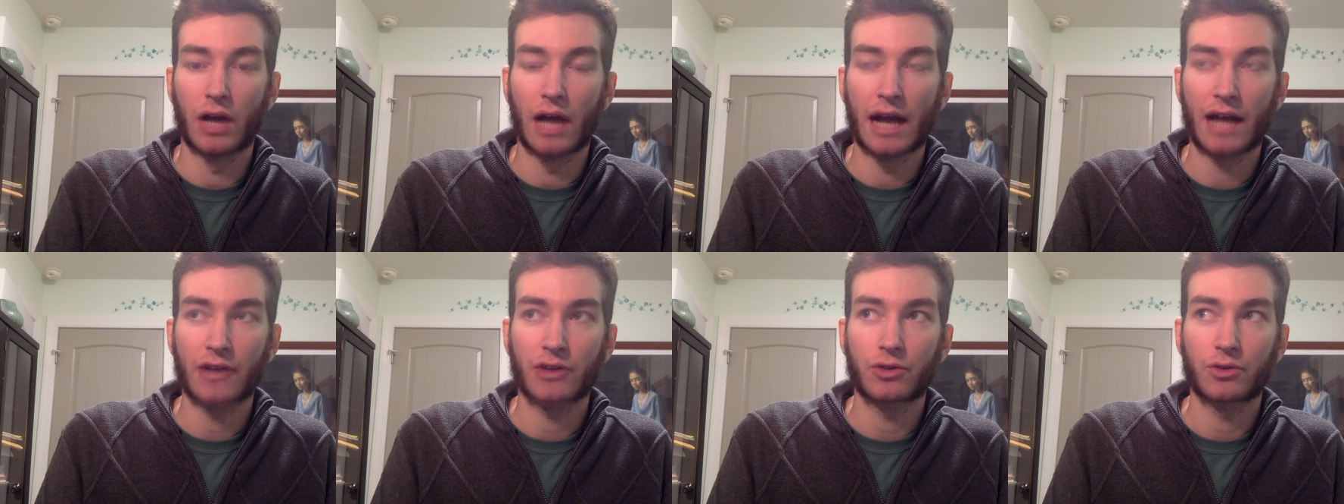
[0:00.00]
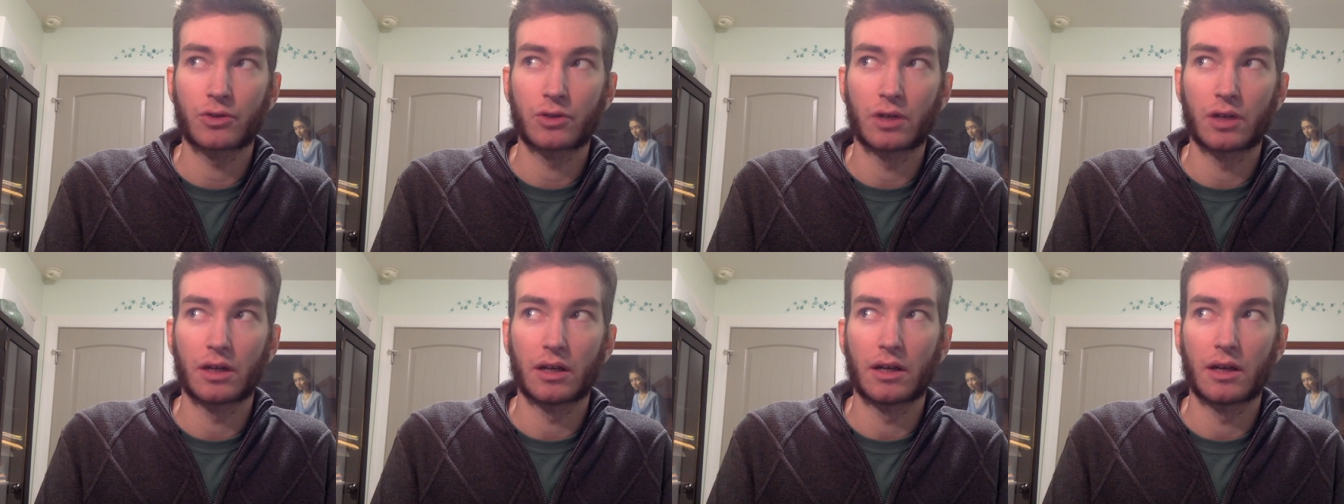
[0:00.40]

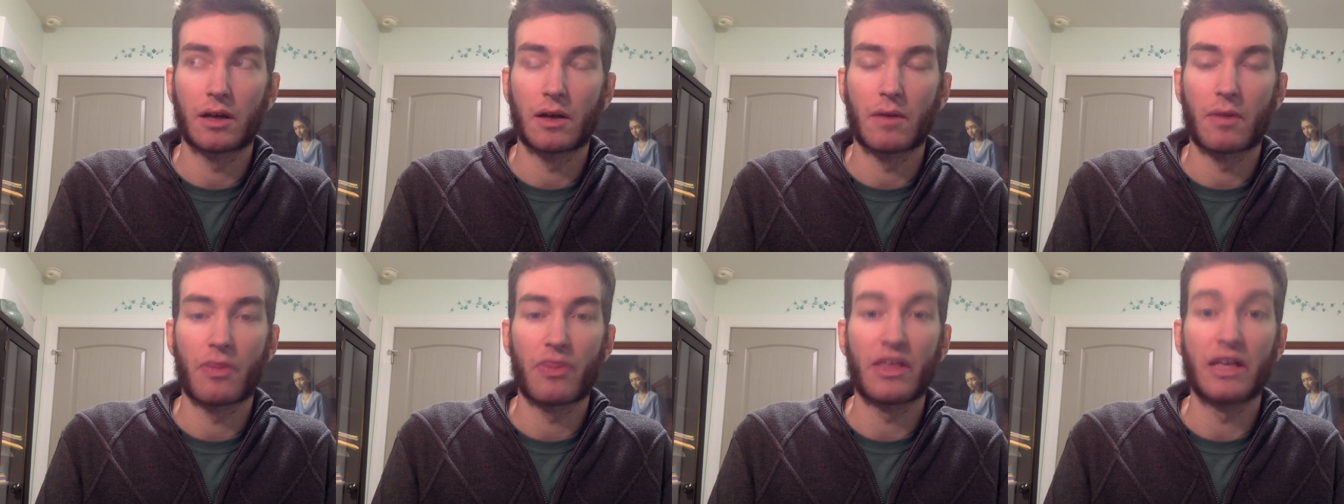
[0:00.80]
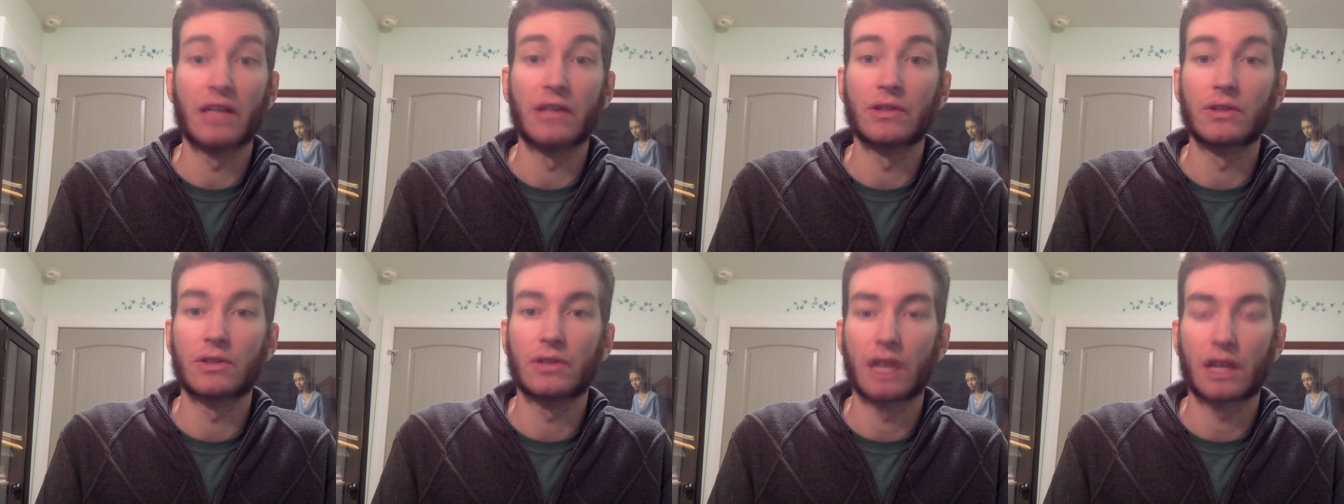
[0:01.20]
extra
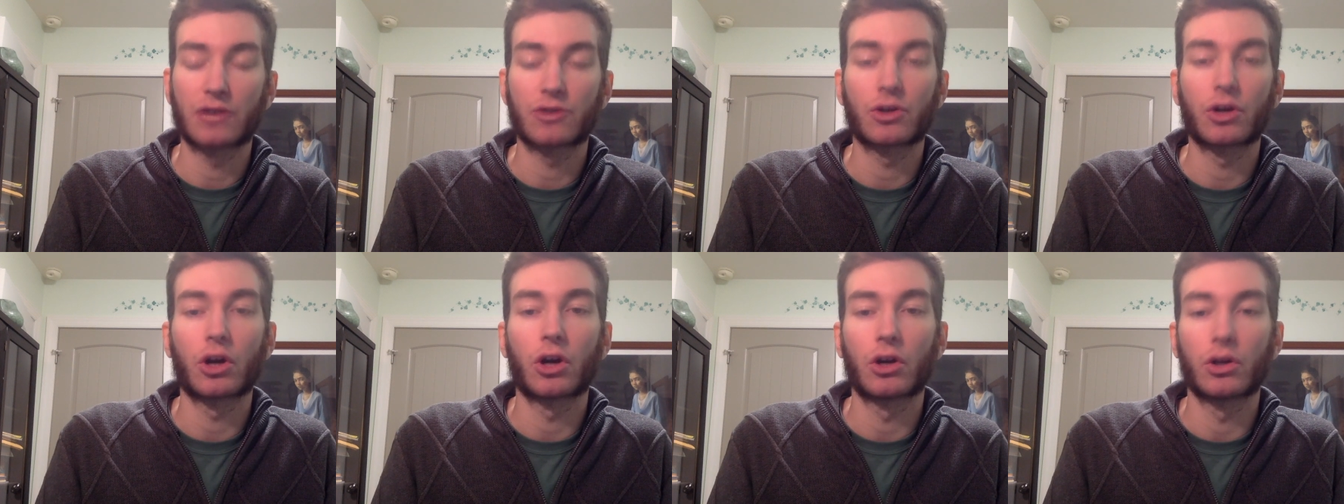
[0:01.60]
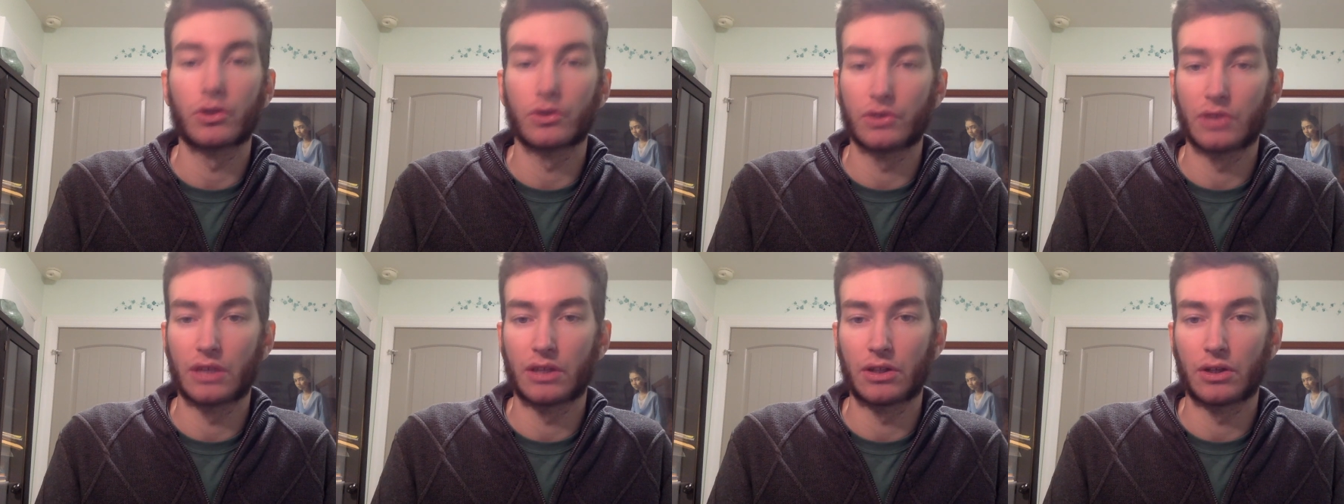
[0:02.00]
things, extra
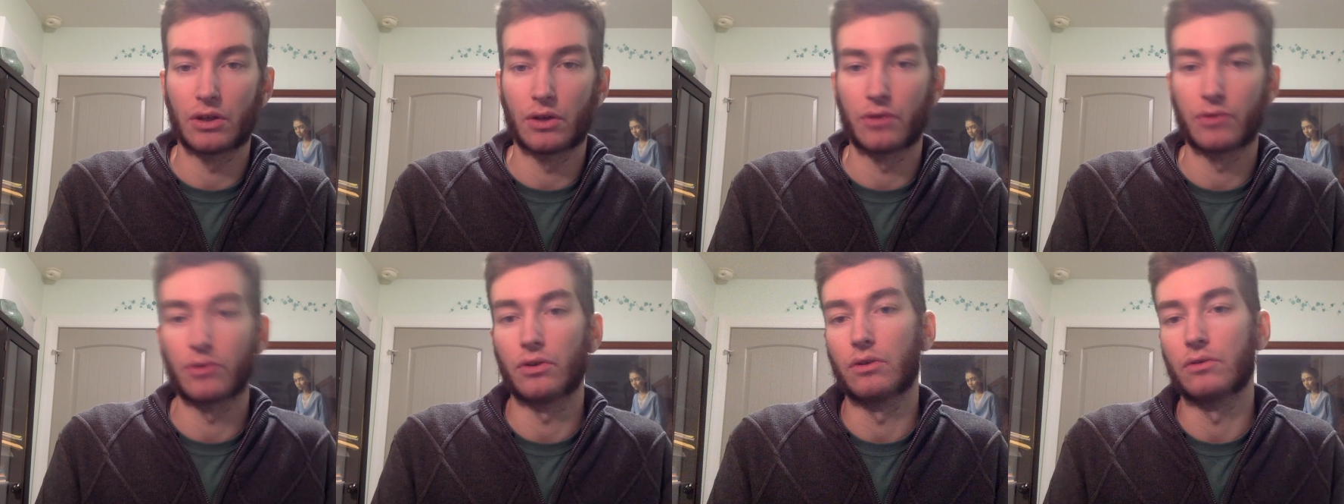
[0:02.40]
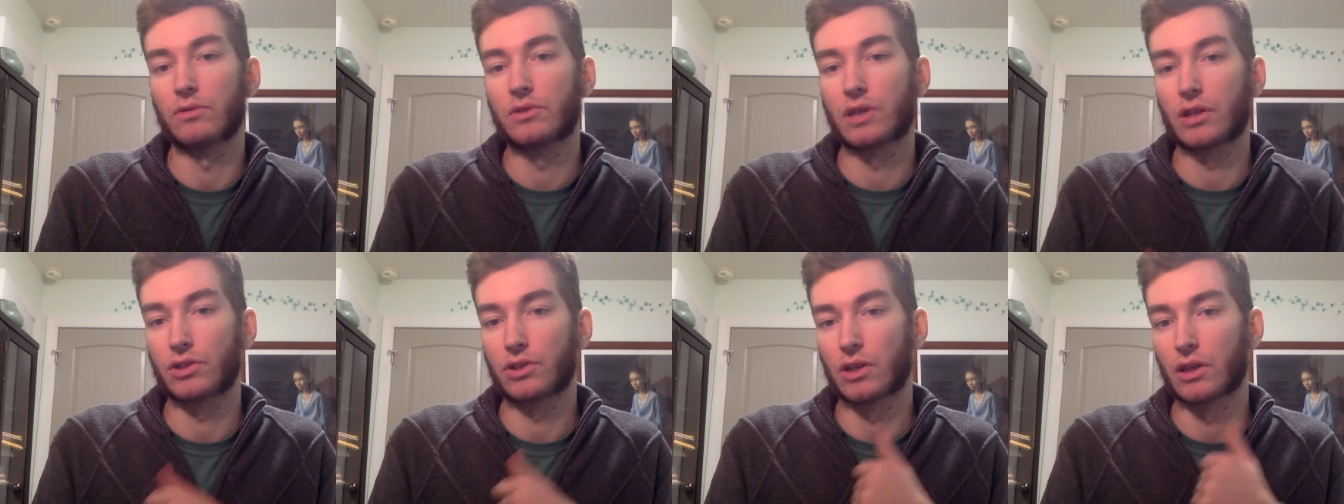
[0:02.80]
hurdles you have to go through,
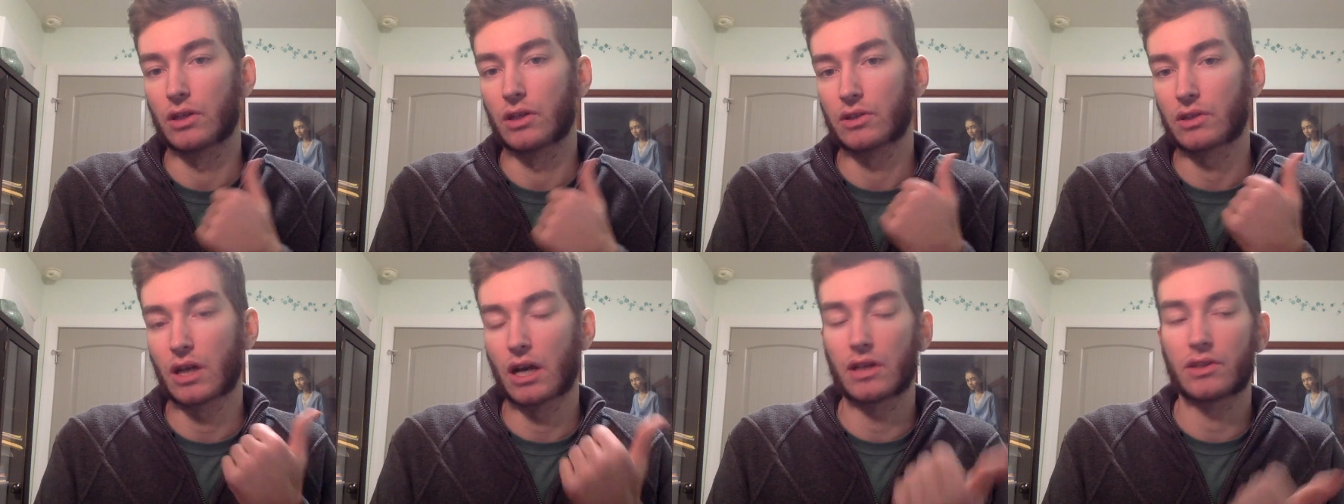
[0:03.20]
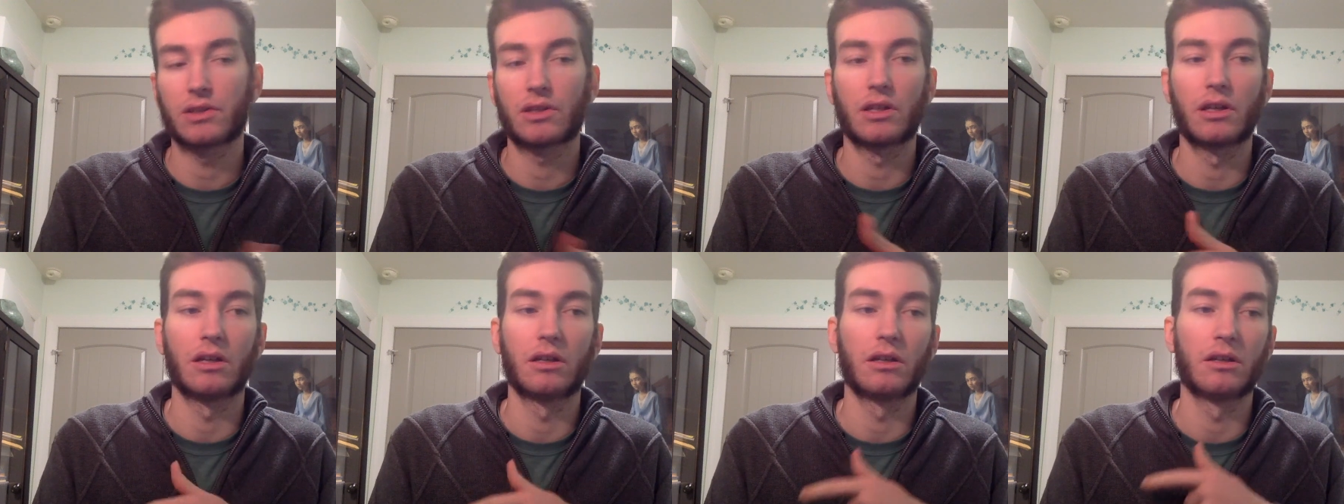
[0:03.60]
such as
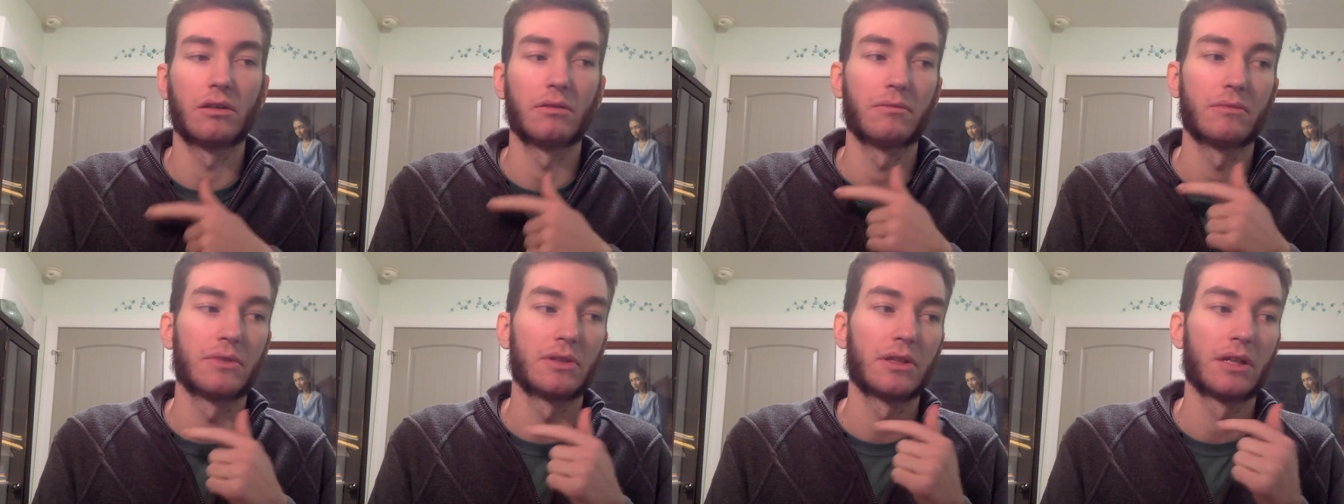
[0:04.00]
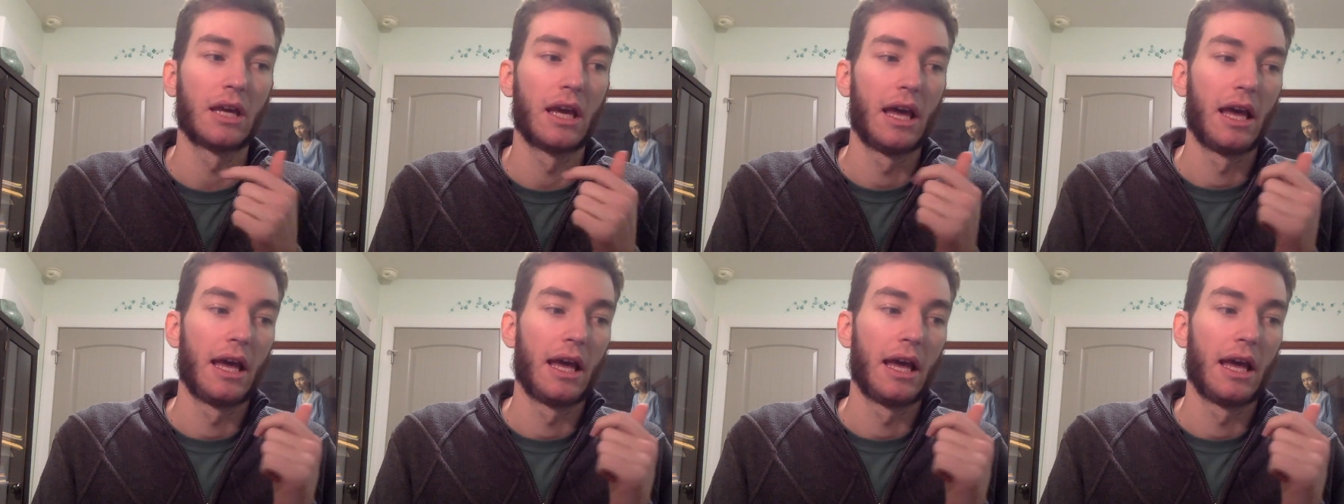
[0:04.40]
customs